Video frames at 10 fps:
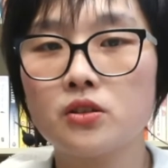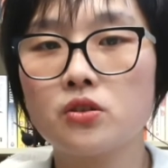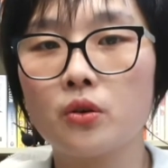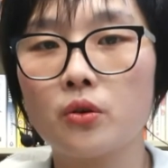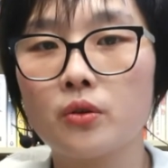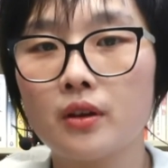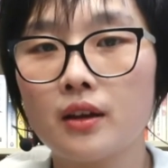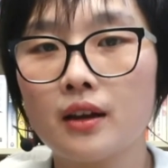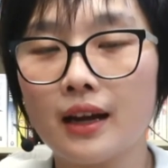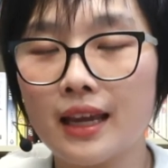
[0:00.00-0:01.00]
So
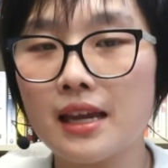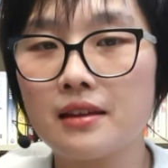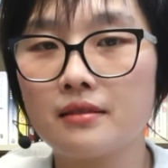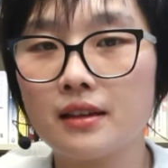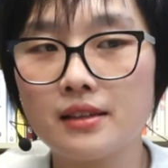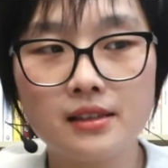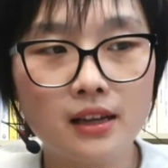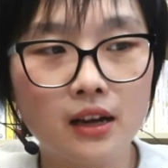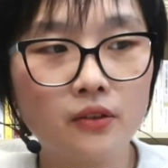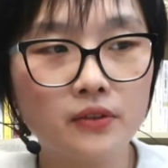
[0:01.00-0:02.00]
again,
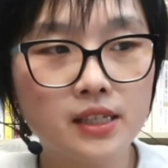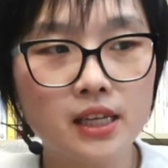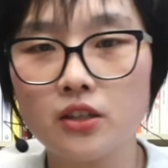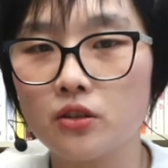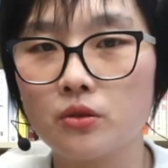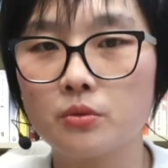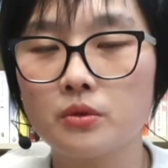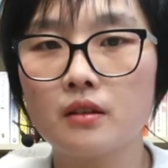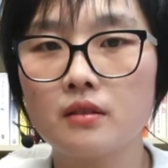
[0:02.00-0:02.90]
it's kind of a signal